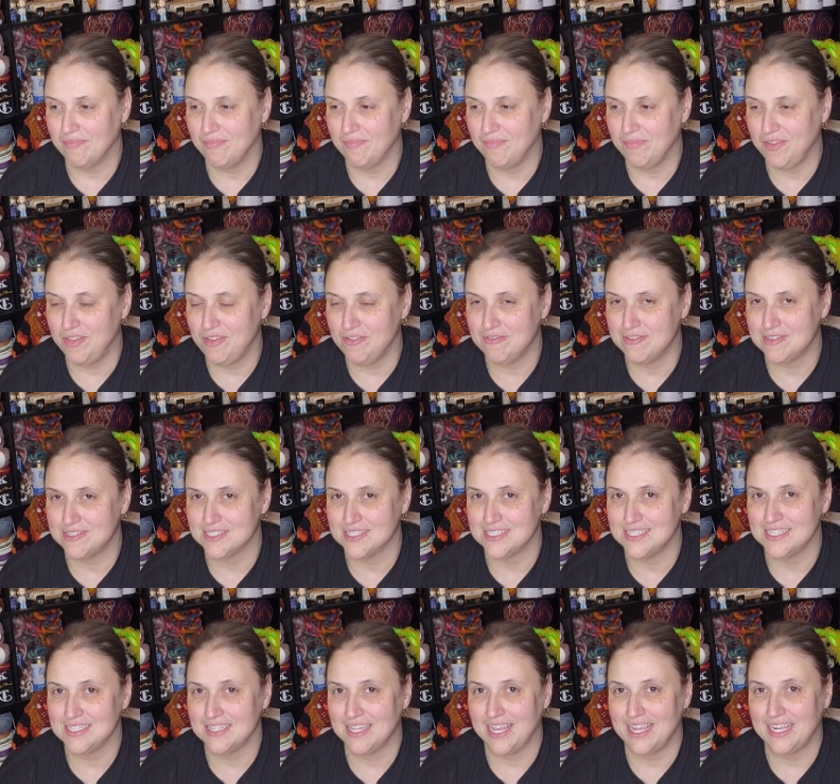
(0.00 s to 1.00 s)

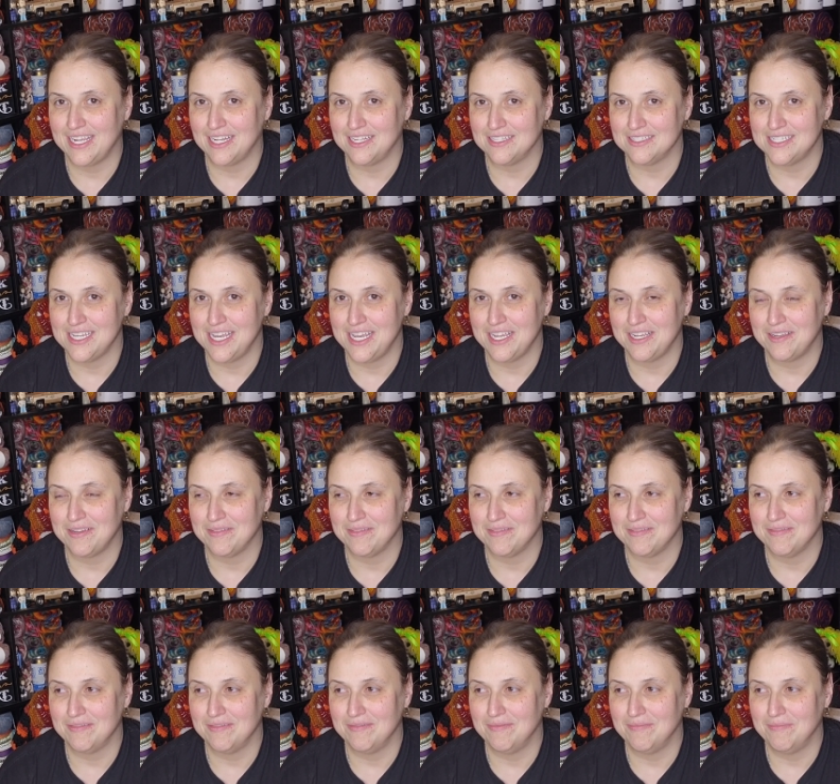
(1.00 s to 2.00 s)
usually, like, I'll take
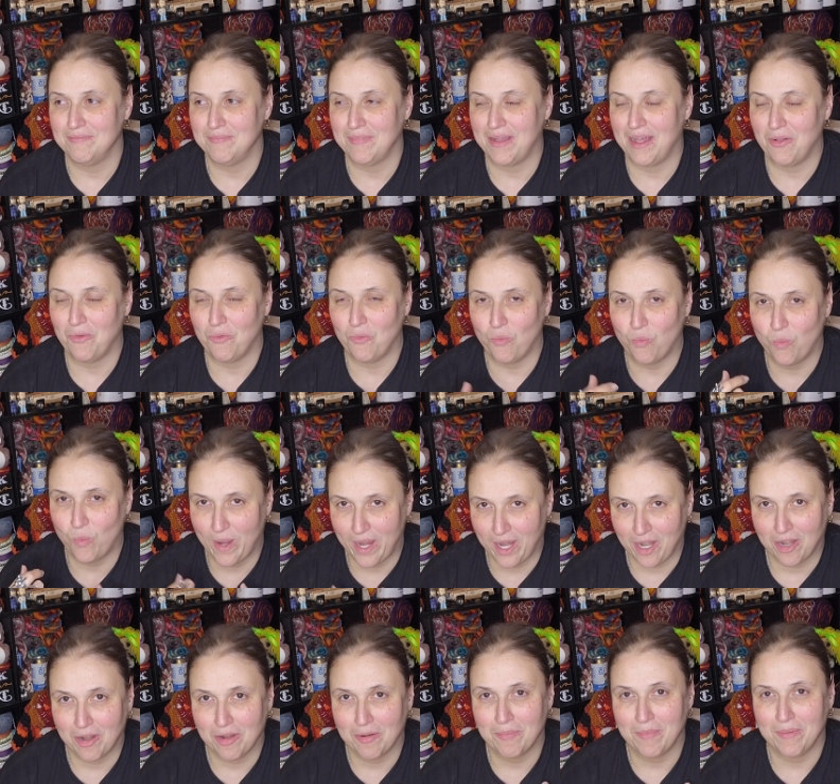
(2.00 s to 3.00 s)
I'll
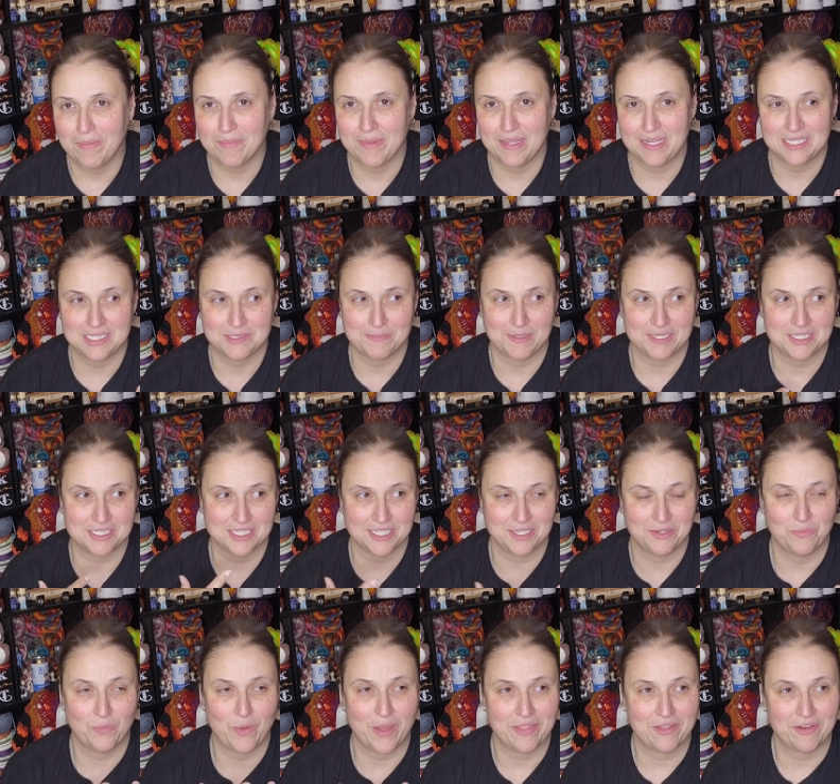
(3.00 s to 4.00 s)
wear like especially
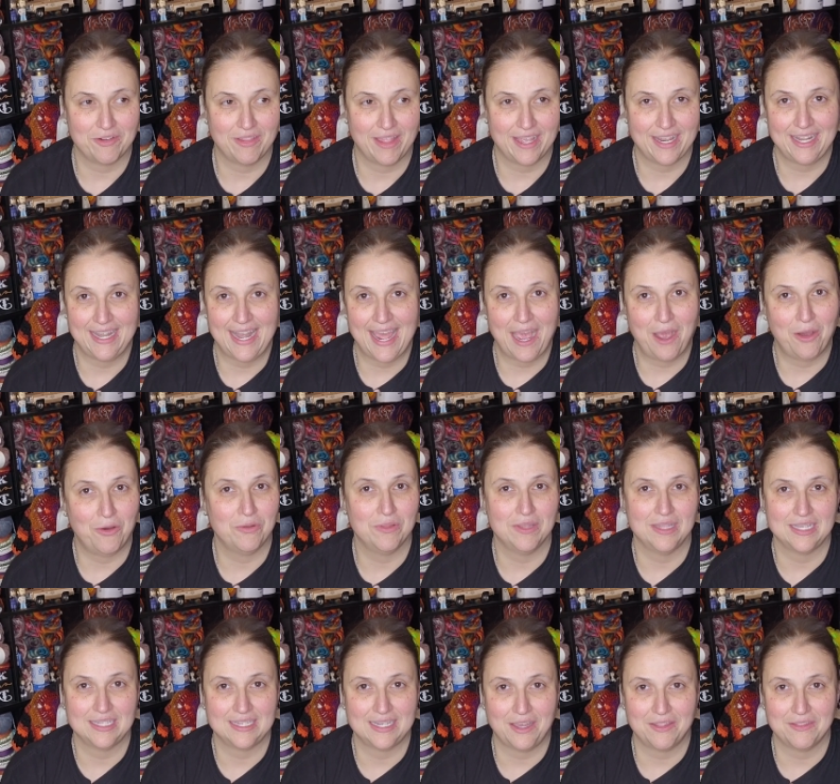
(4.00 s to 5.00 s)
in weather like now
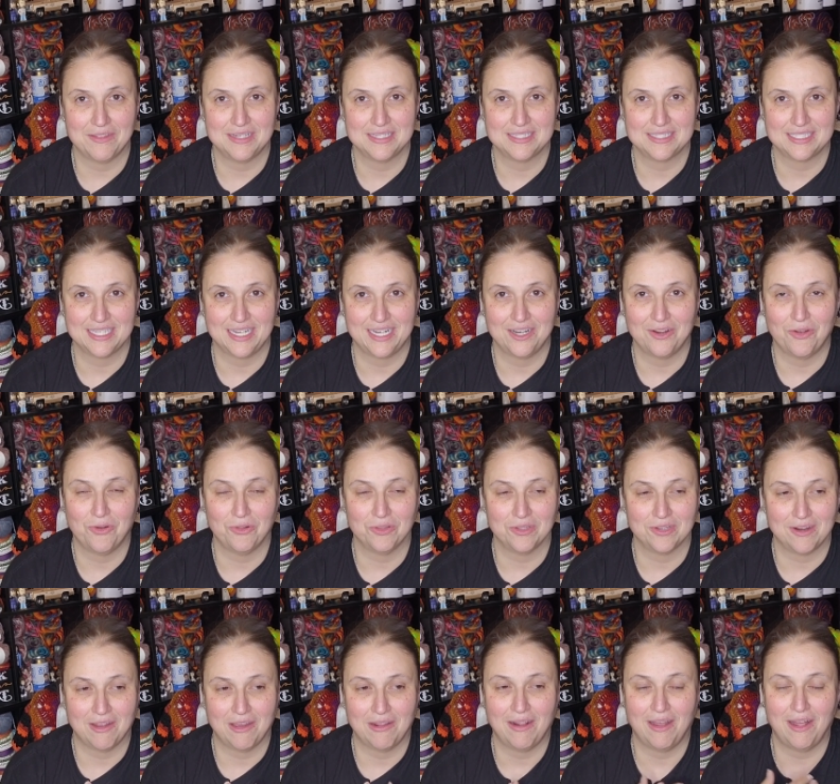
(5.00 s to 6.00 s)
like now that it's getting
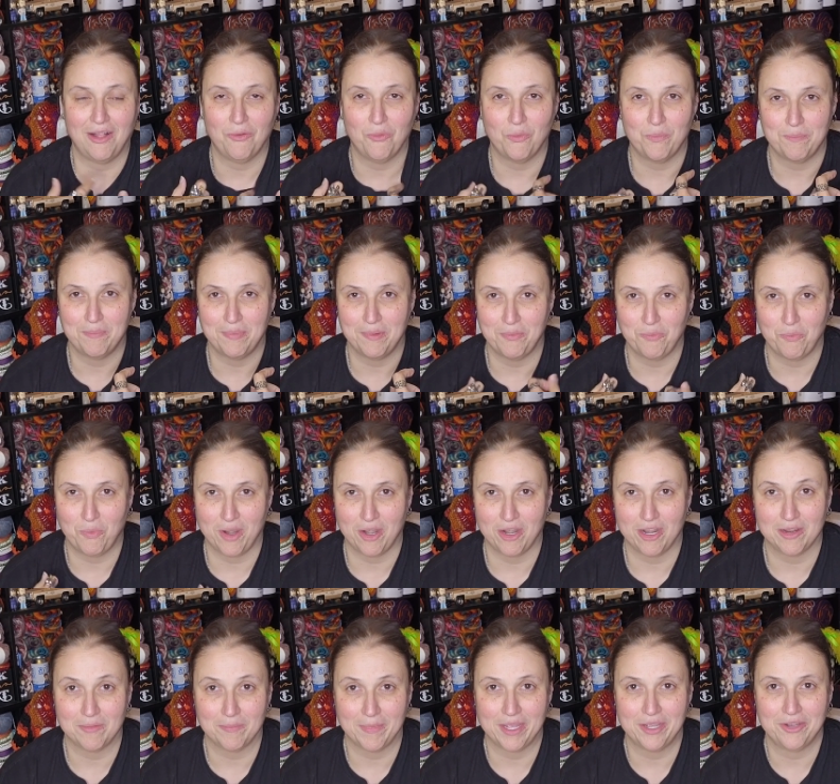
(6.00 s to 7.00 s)
colder out I'll be
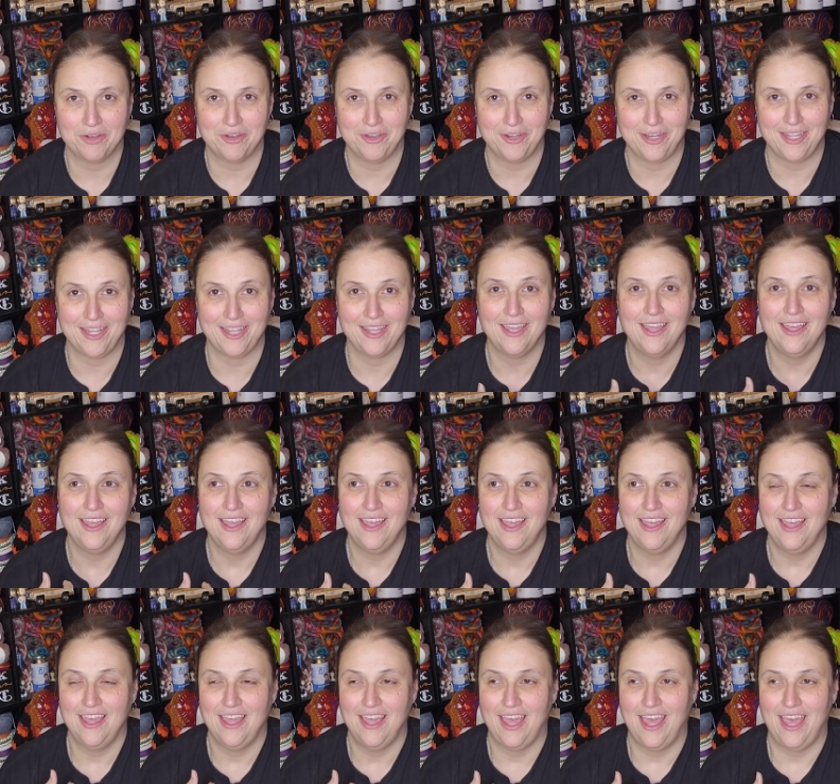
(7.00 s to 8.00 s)
wearing my hoodie
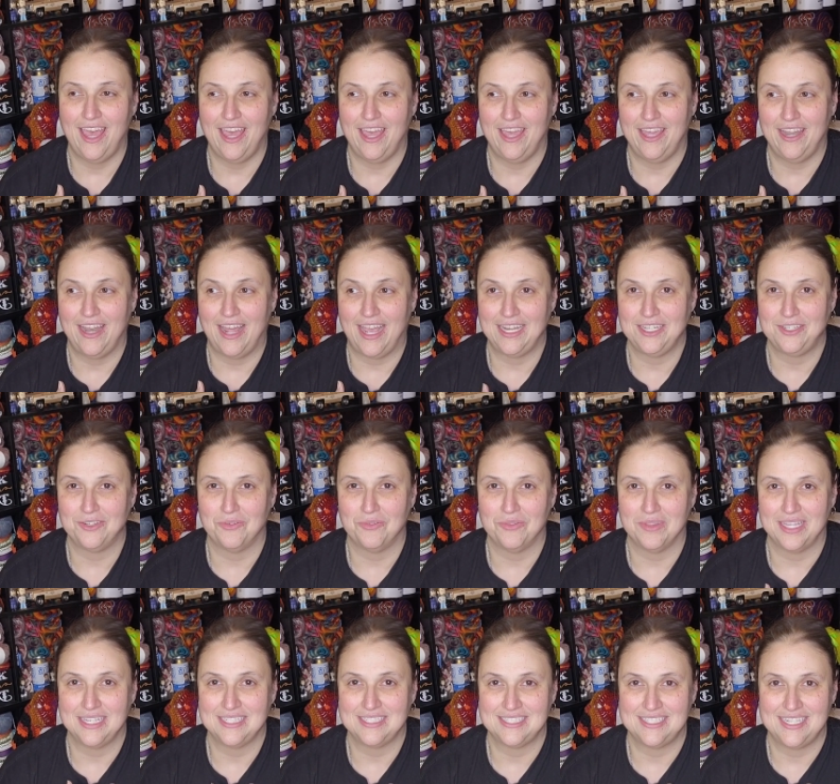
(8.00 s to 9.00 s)
and I don't
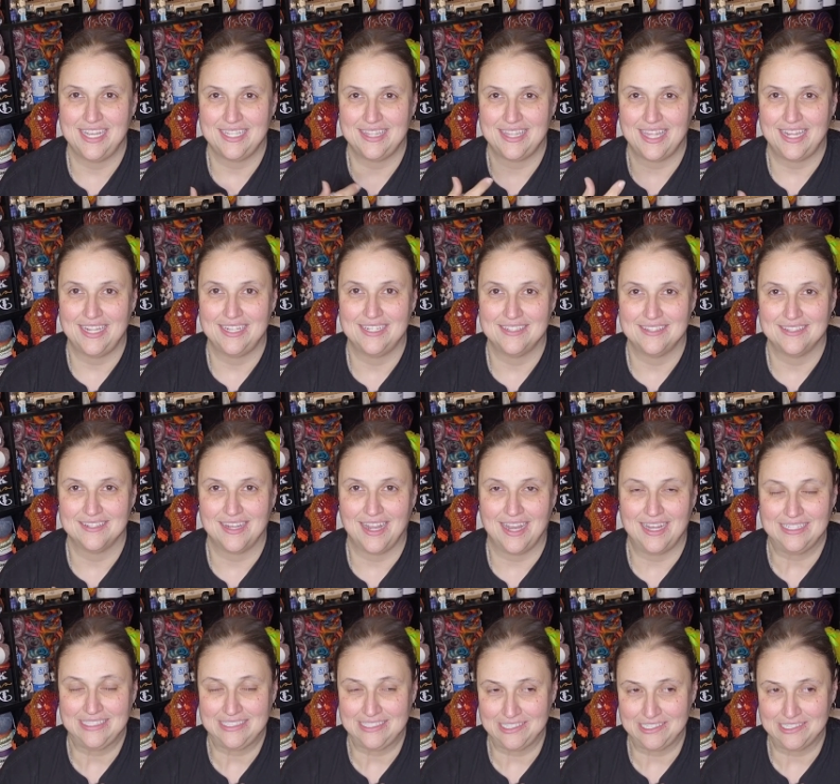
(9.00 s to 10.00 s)
like to take that into the
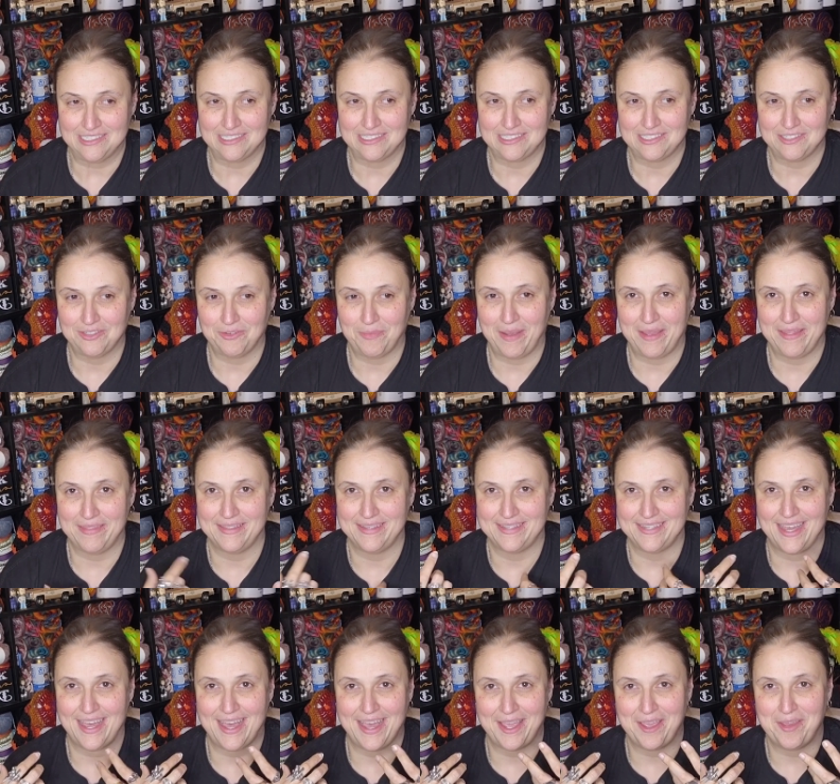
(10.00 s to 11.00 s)
concert so by the
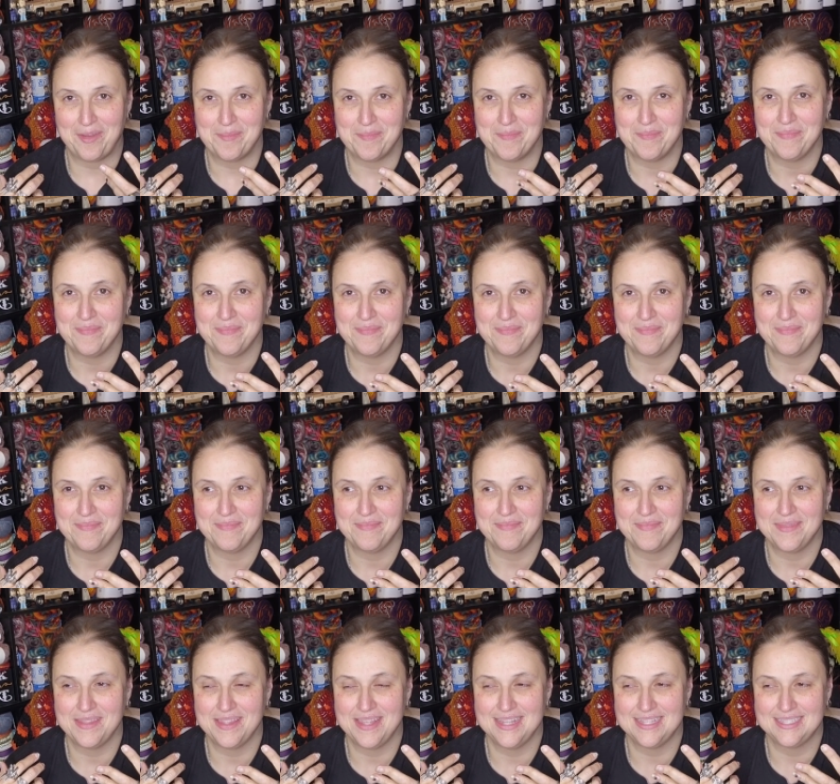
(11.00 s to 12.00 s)
time
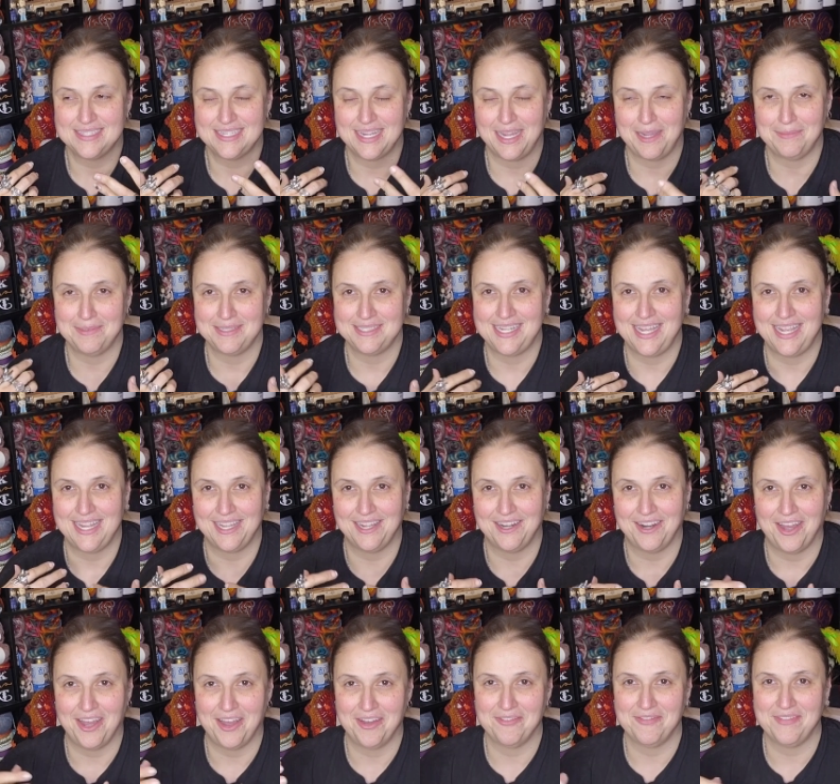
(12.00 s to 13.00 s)
it's time to take it
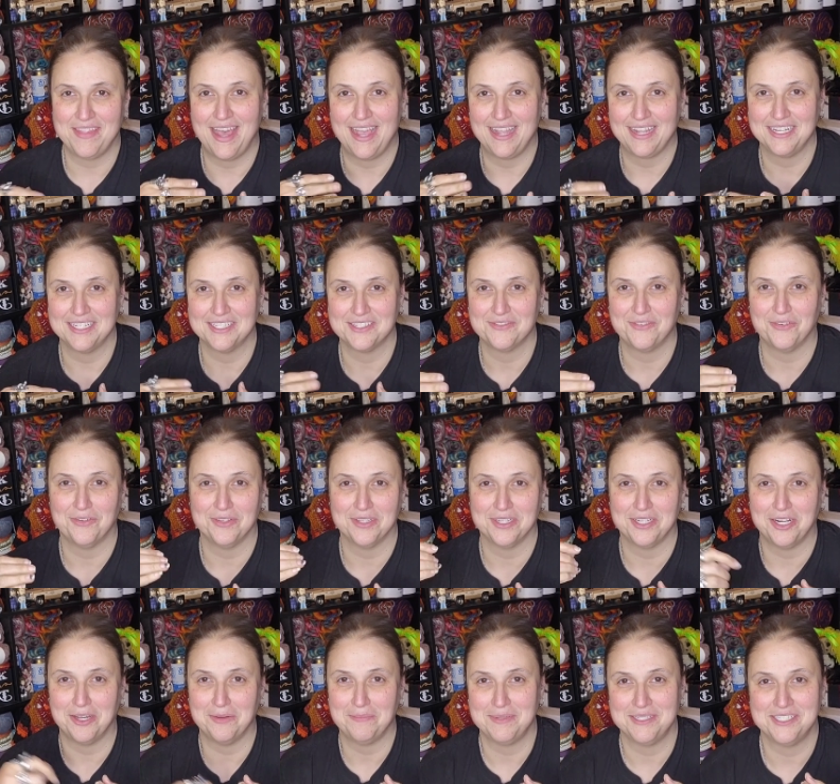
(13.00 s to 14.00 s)
off that gets
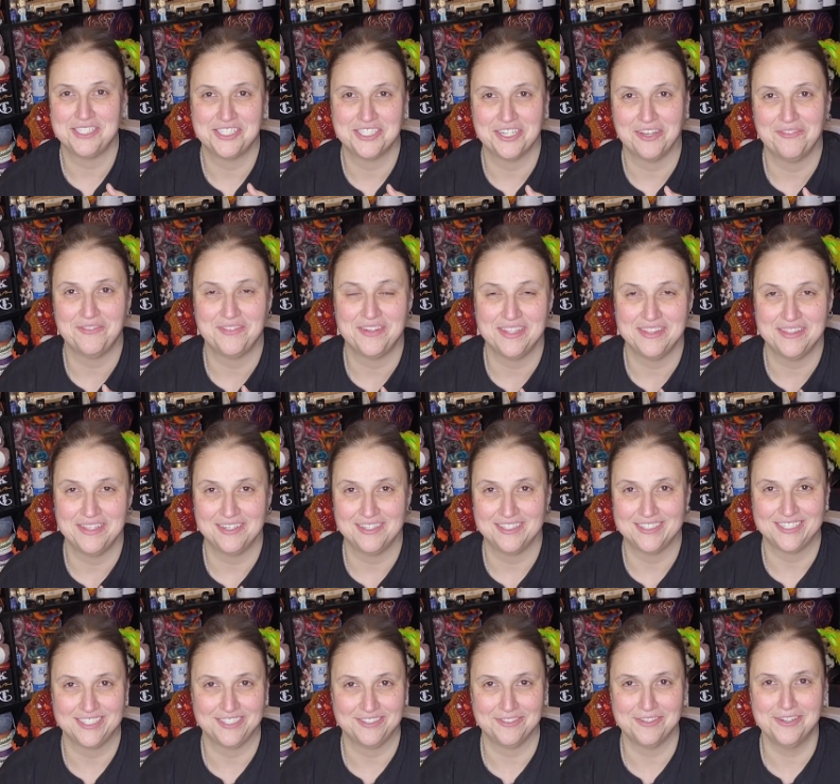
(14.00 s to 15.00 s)
folded up and shoved in there
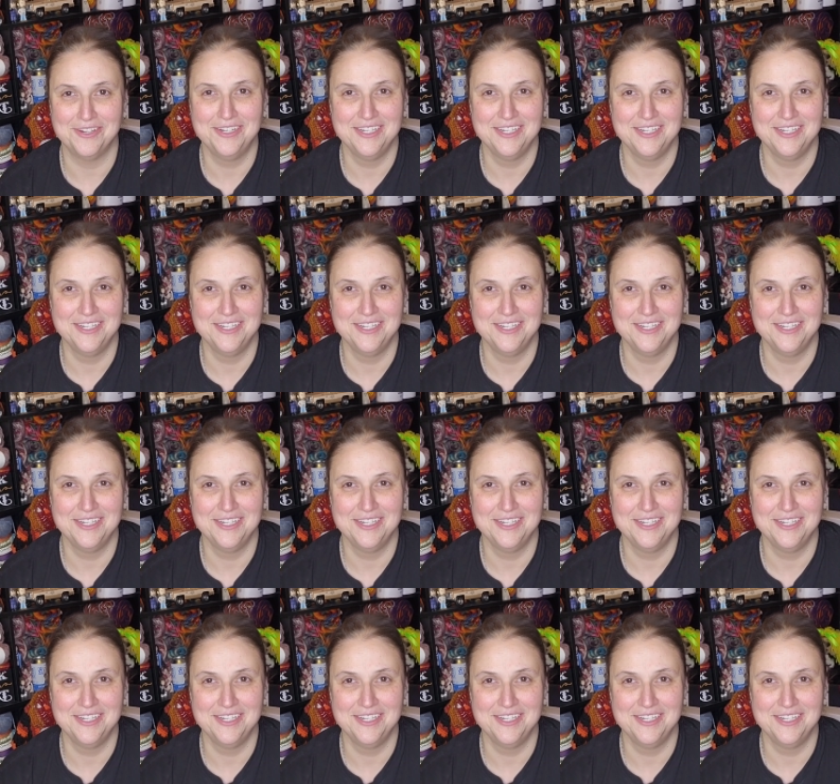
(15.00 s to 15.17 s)
too